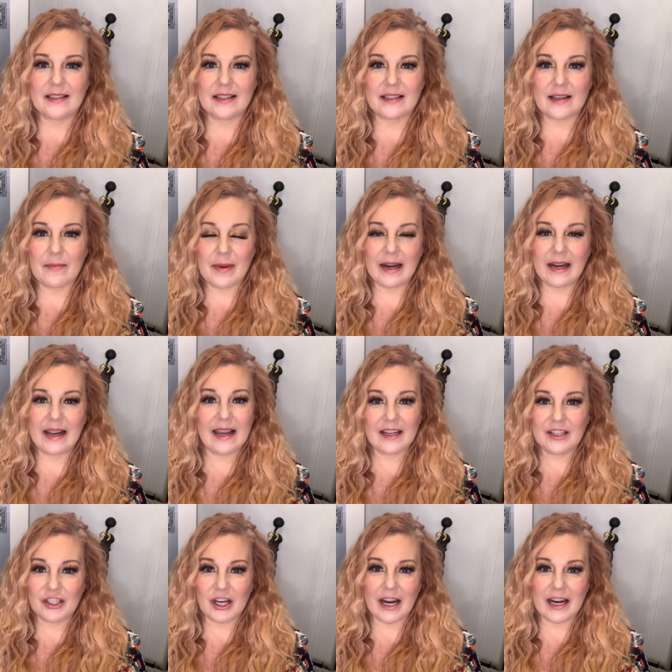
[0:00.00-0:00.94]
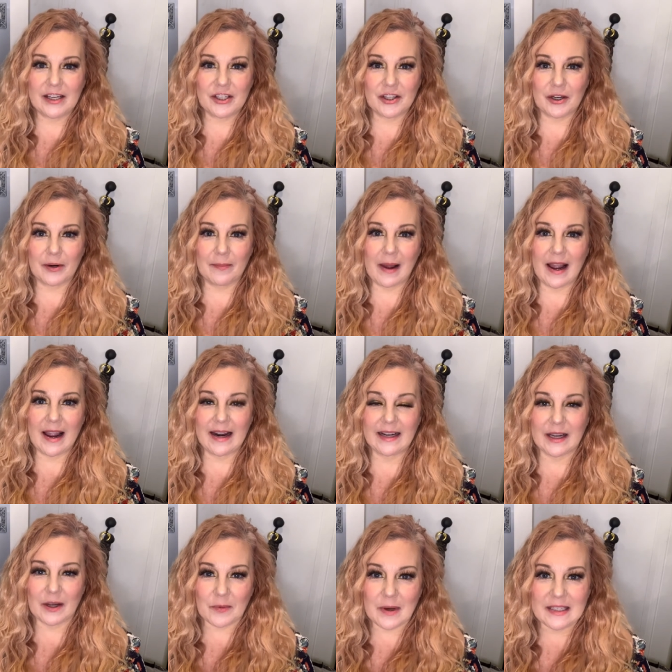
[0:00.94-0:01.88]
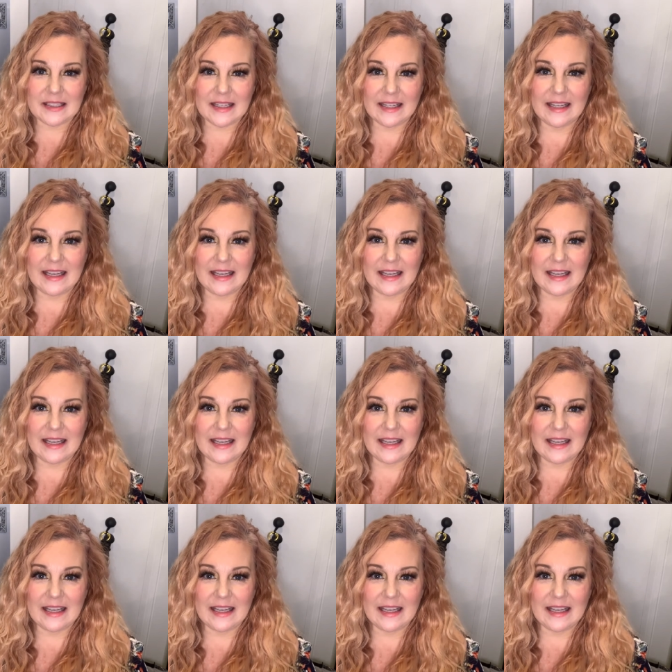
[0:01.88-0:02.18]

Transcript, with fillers: somebody had changed their mind. It wasn't